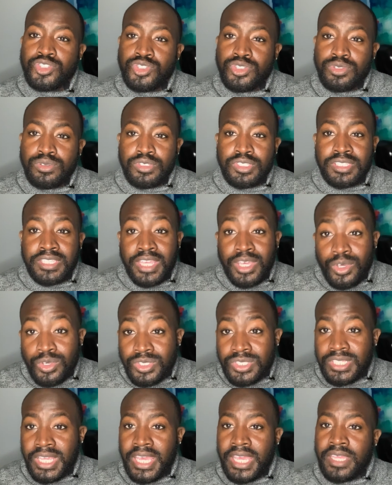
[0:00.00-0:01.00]
skill
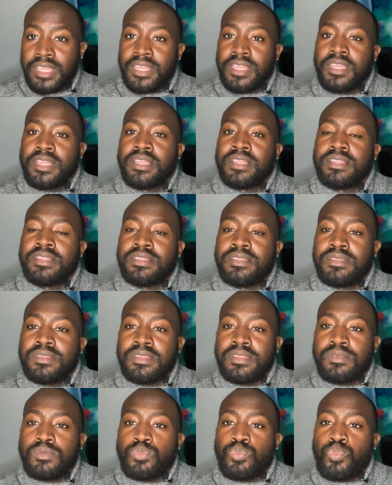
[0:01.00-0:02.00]
set,
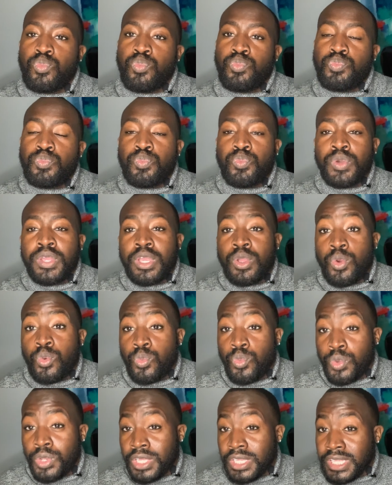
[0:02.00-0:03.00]
we are
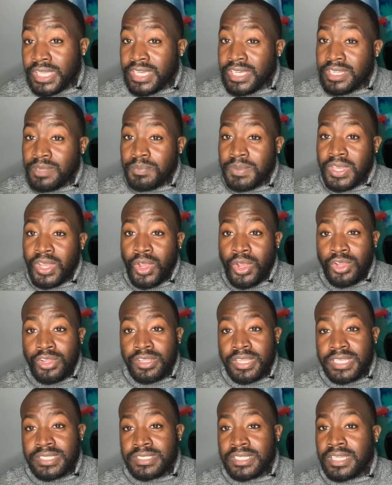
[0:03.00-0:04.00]
really going to be
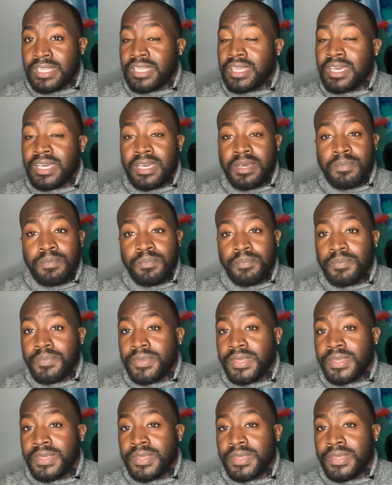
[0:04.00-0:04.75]
hurting as a club.